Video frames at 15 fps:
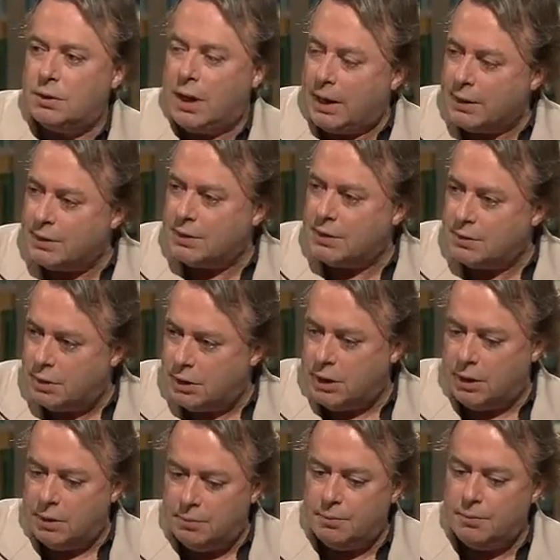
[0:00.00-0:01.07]
that's
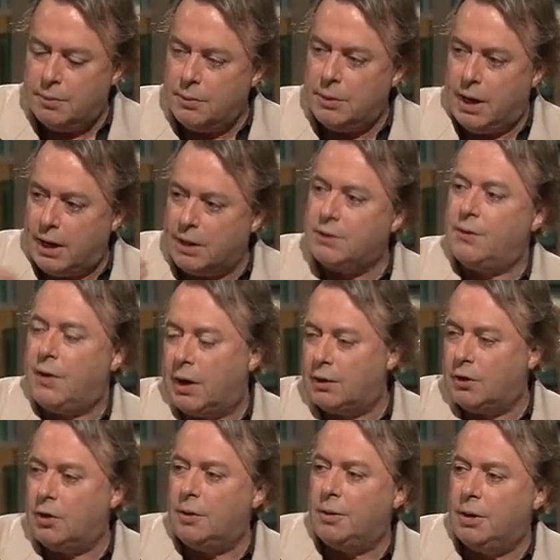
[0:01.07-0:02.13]
the X
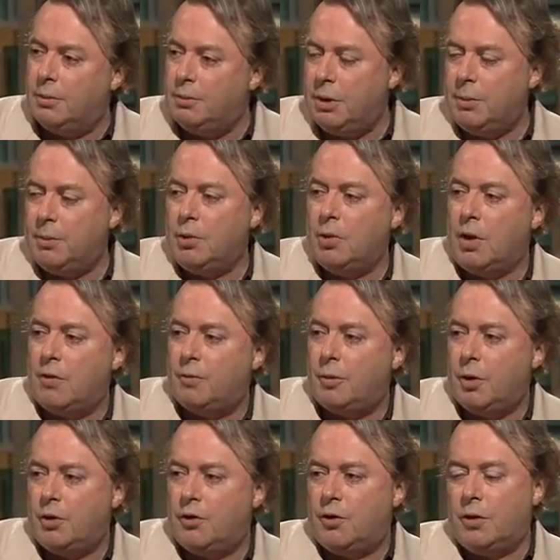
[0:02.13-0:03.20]
factor in people who have
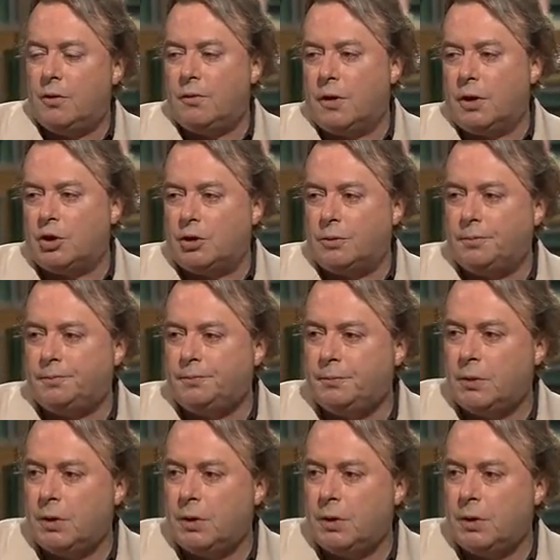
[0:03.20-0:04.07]
poetry and fiction.